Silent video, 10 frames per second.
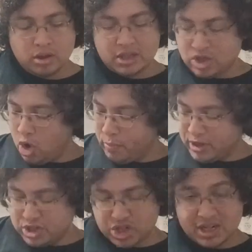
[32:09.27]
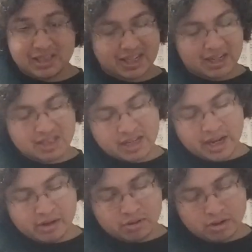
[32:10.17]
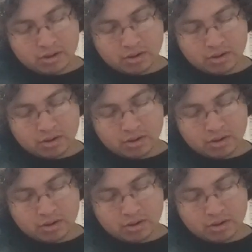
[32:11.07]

this open G6 sound,